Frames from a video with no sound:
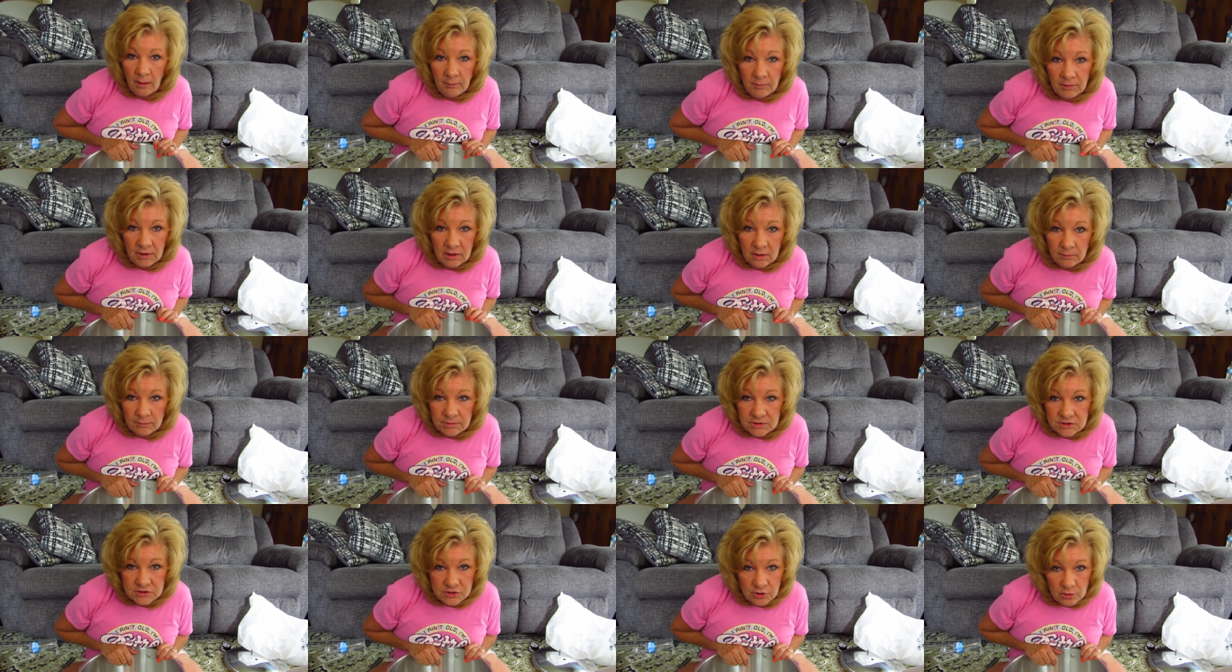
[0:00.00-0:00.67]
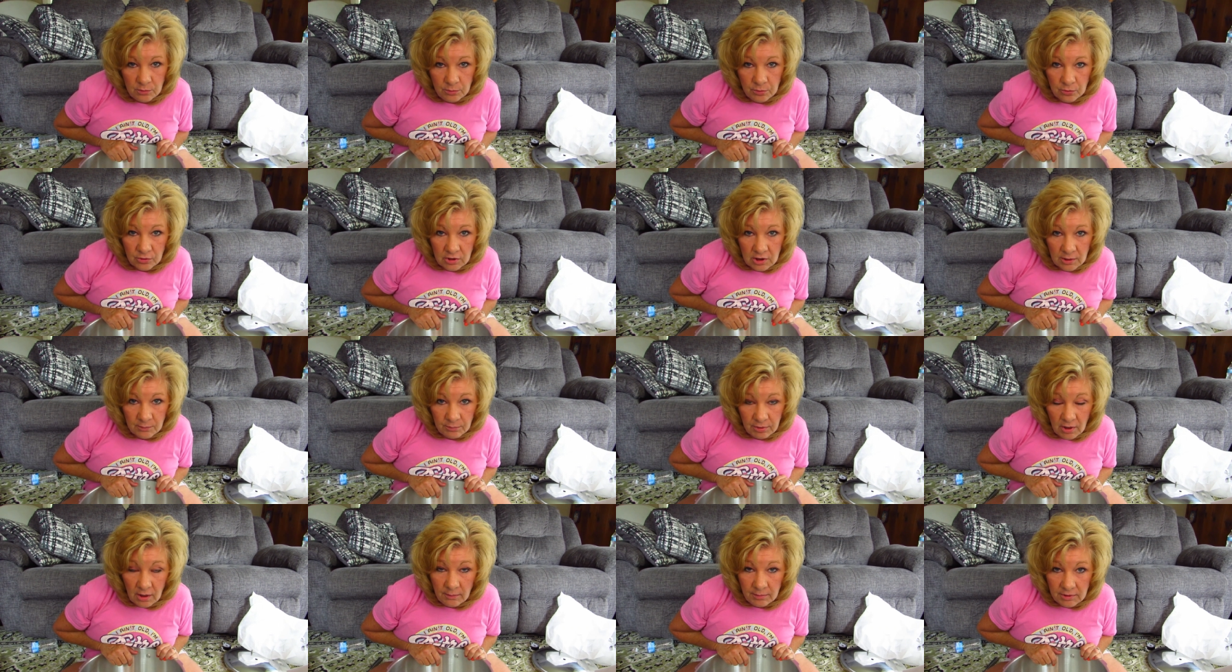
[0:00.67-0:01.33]
I'm going to be so bored
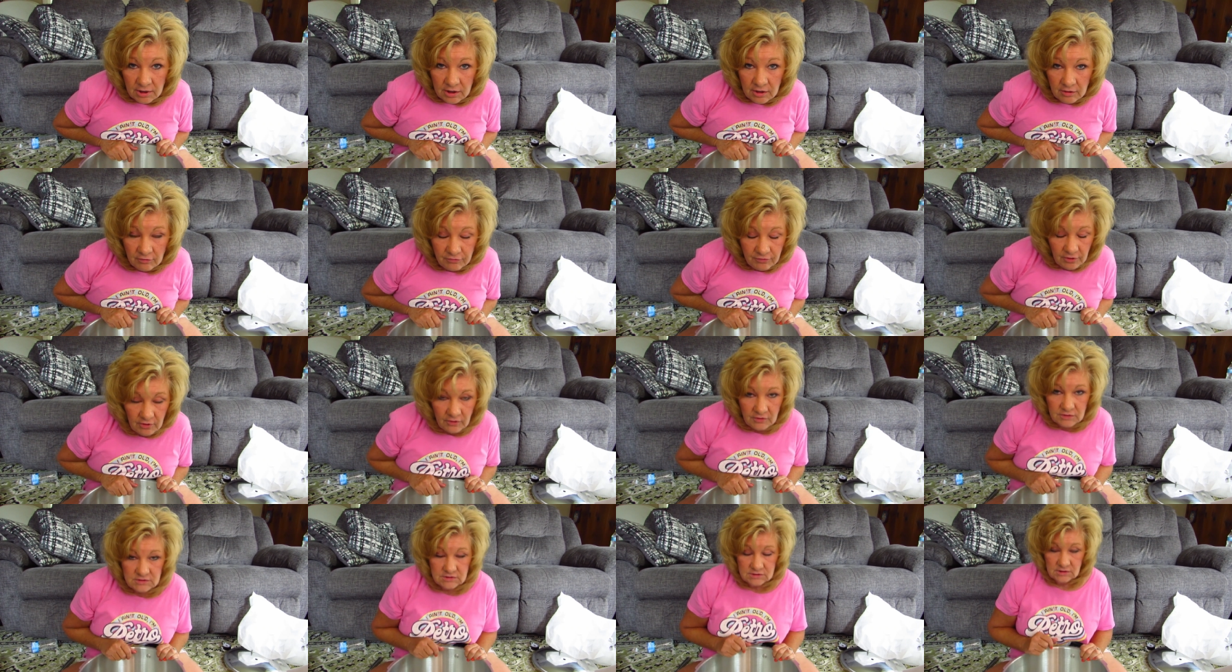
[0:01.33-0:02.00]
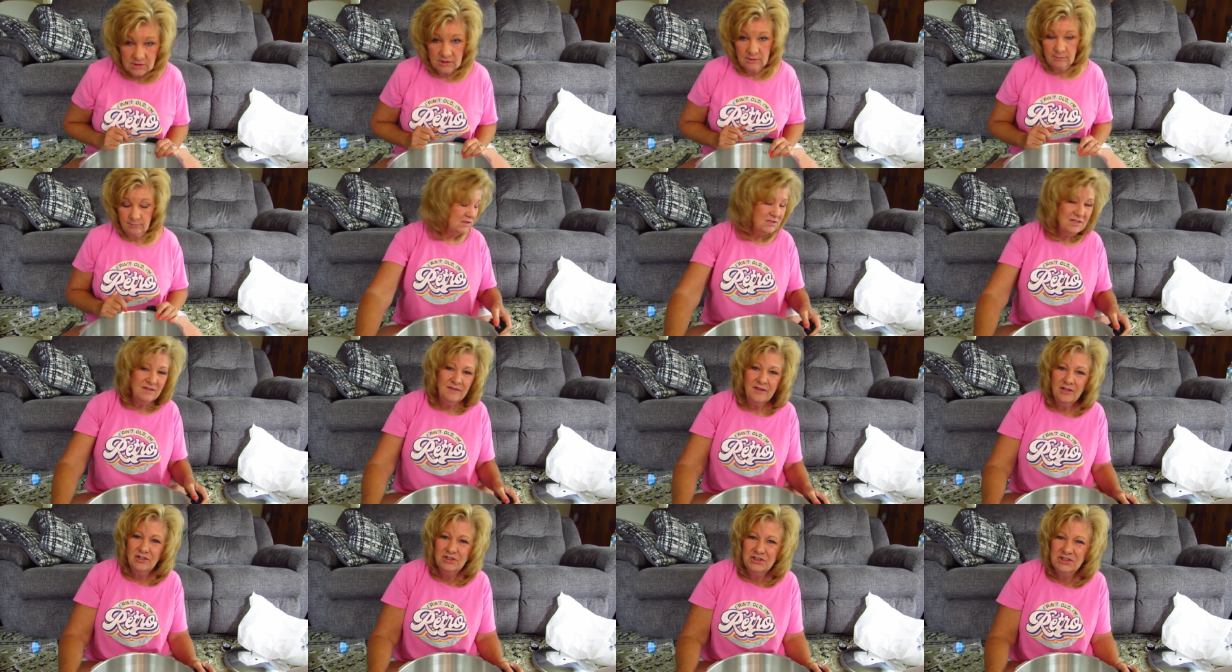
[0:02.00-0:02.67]
I'm probably going to fall asleep.
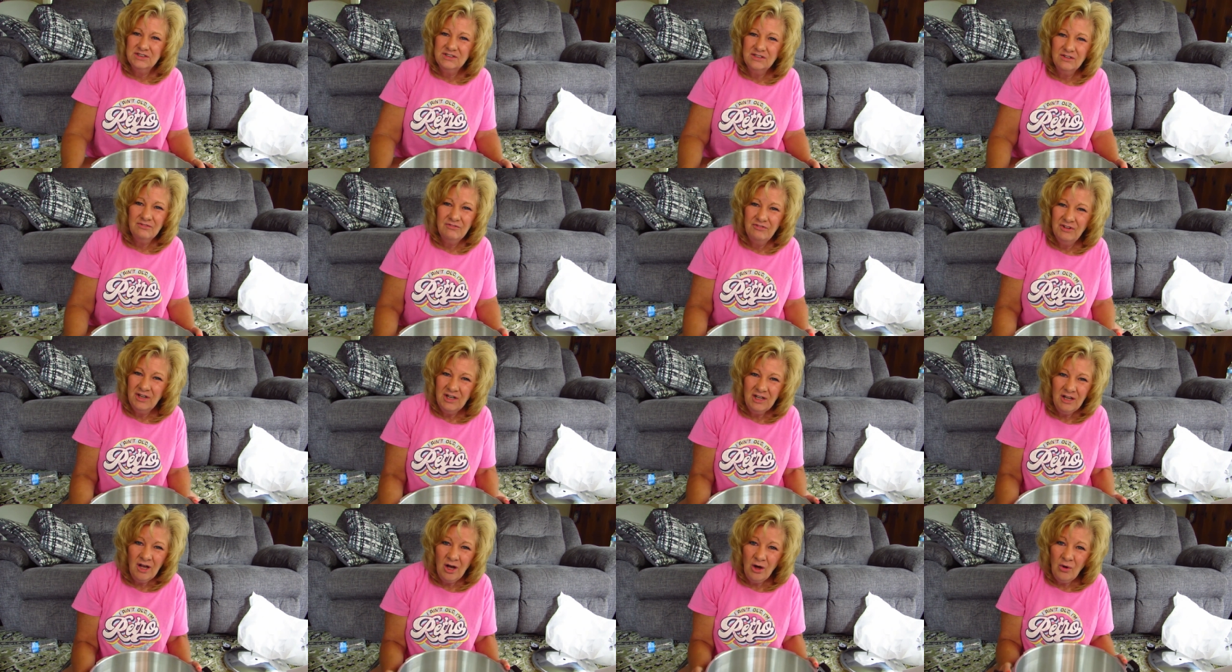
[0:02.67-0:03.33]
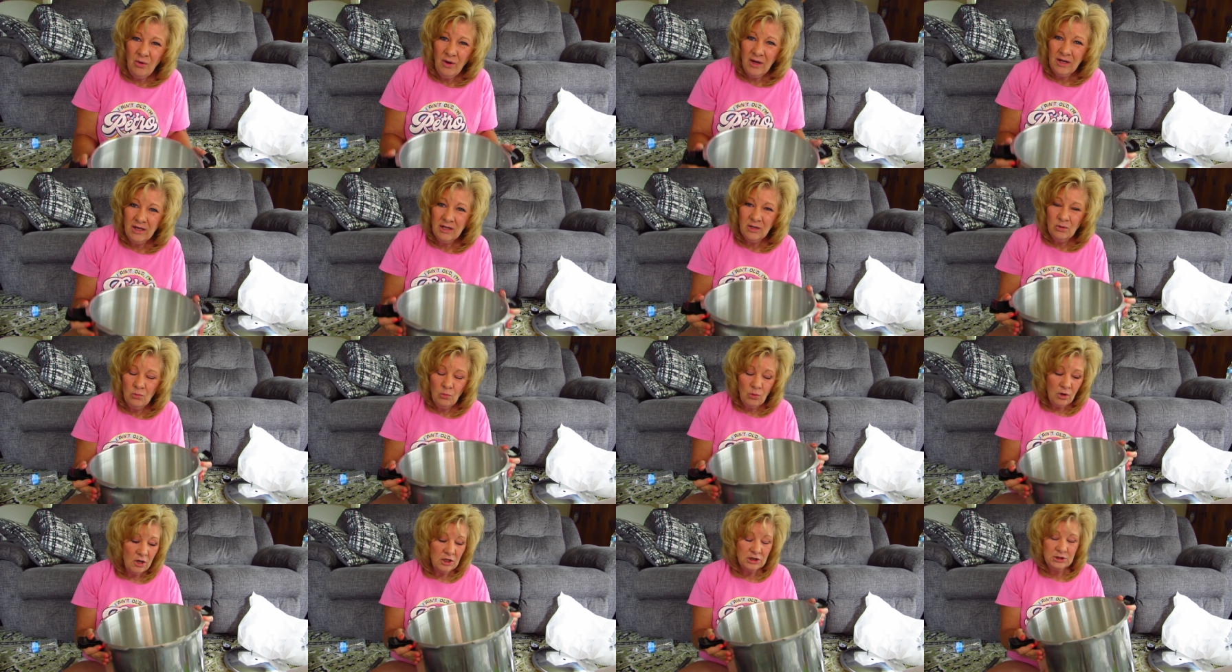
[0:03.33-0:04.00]
Isn't there just a video I
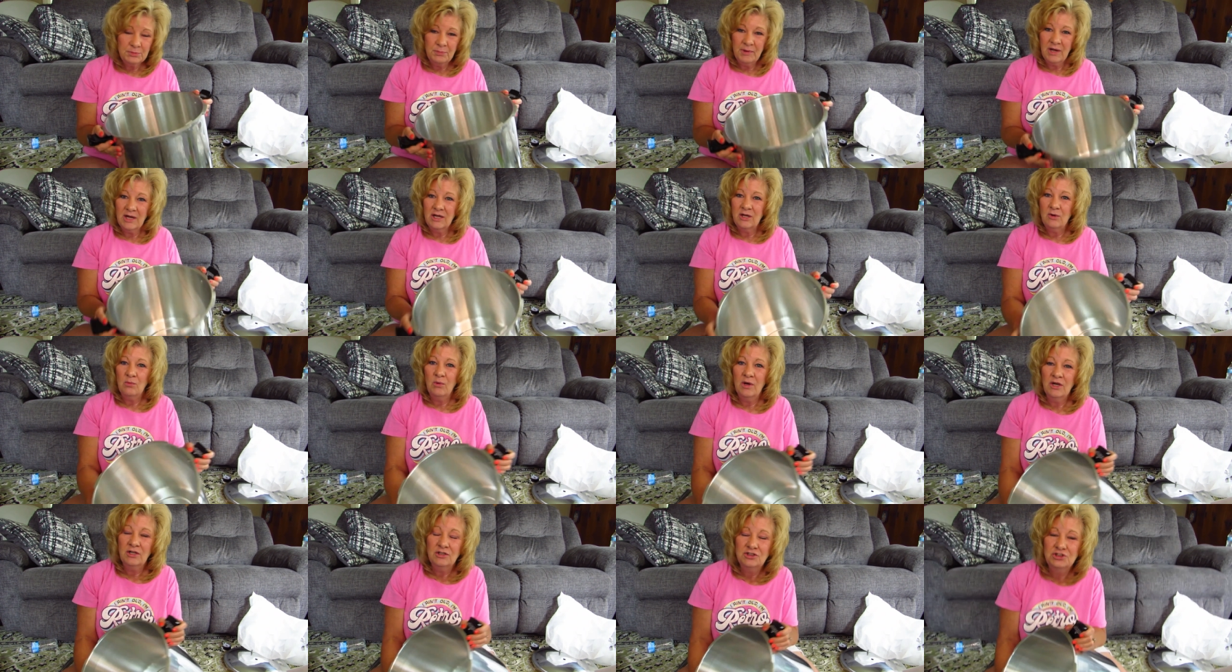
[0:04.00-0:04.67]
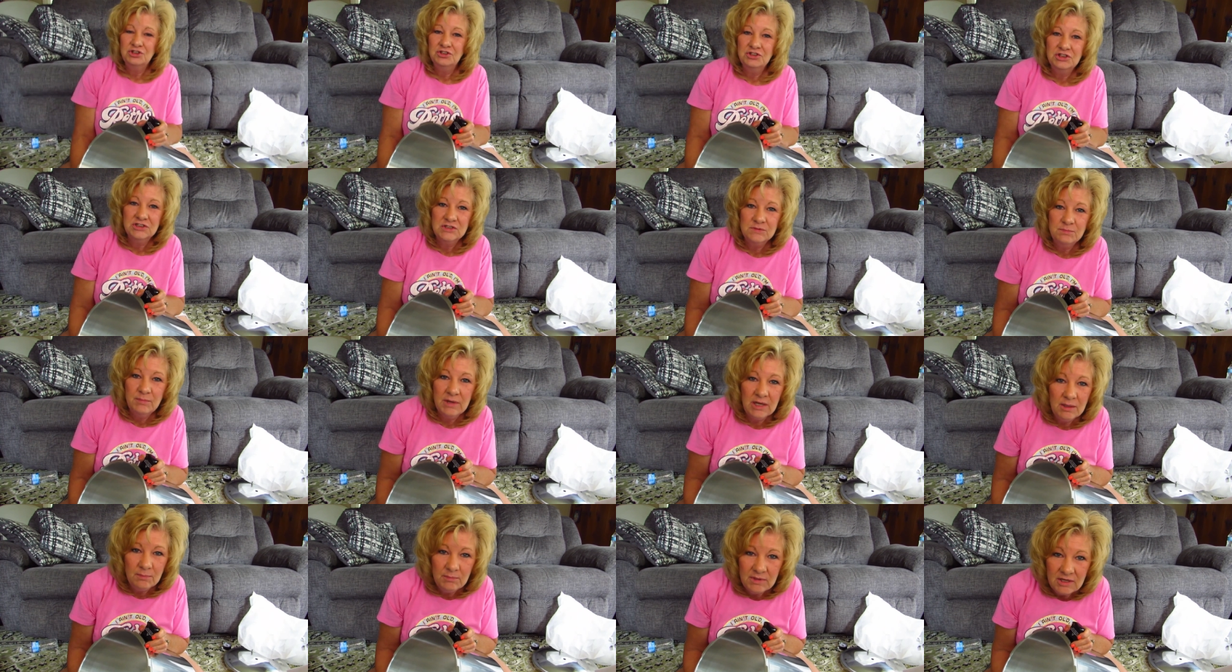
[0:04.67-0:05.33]
can watch? Peggy, why don't you just
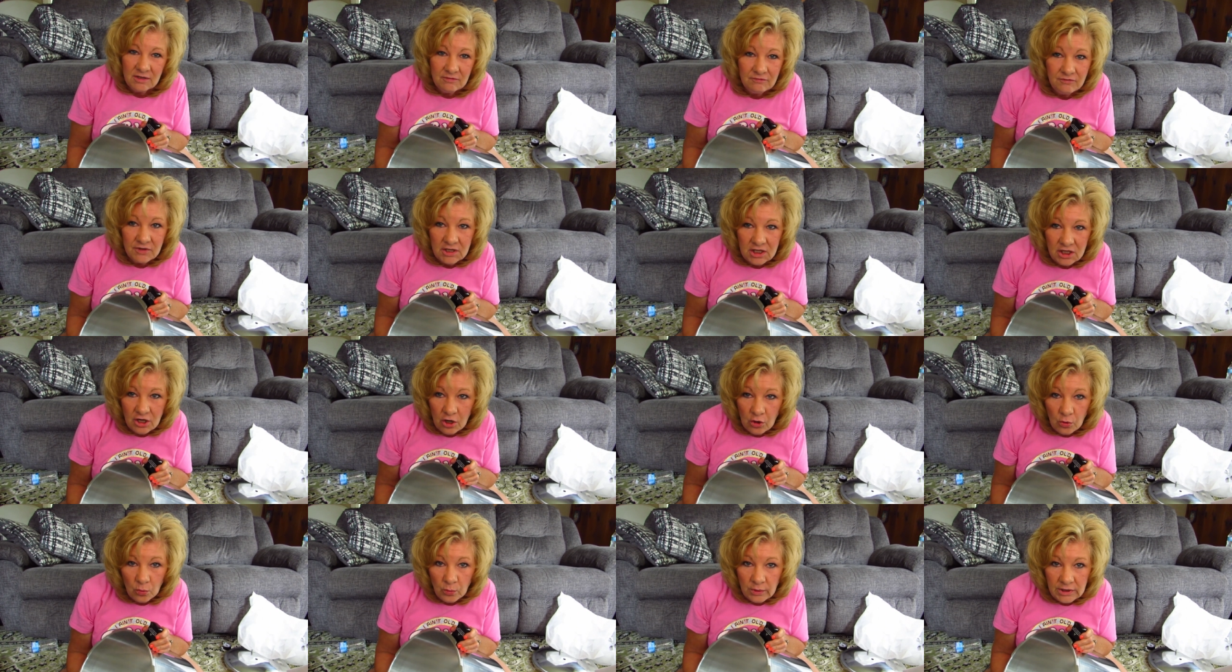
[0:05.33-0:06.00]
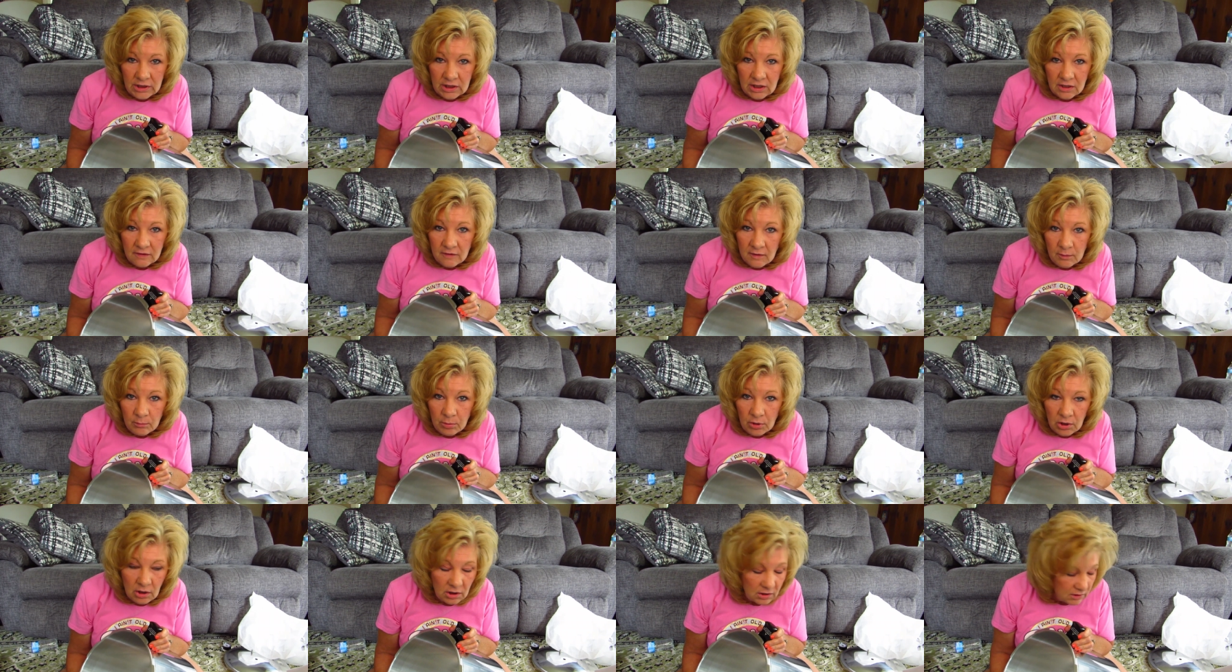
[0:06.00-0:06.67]
make me a video reading the
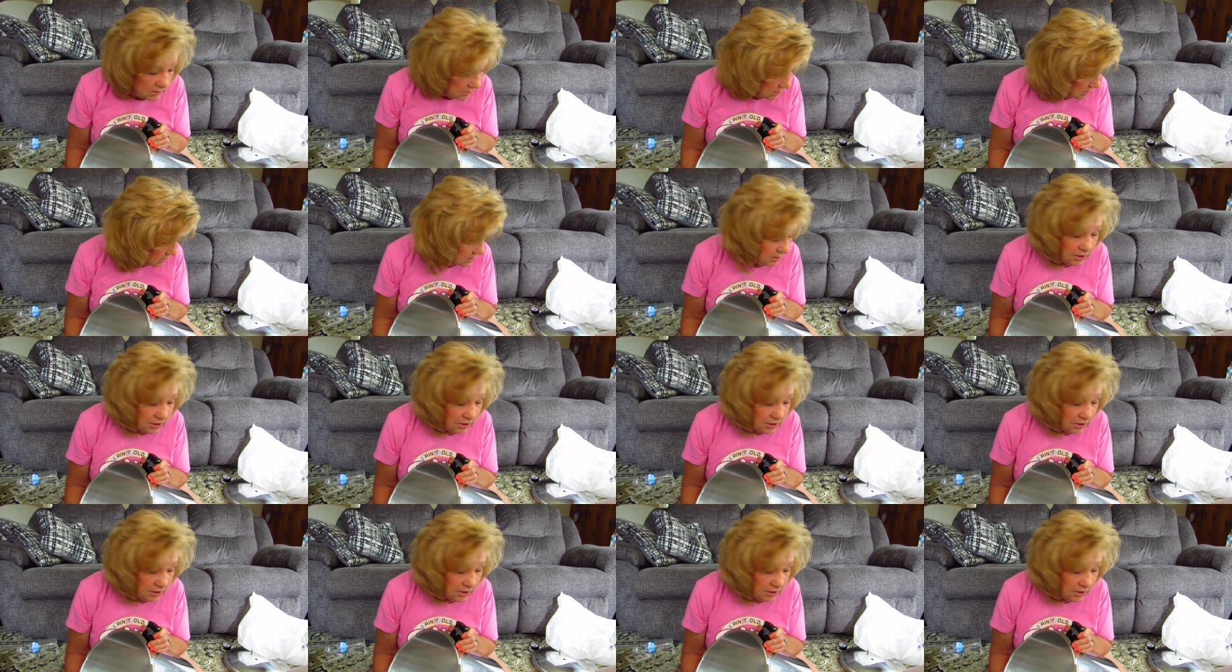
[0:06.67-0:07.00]
book?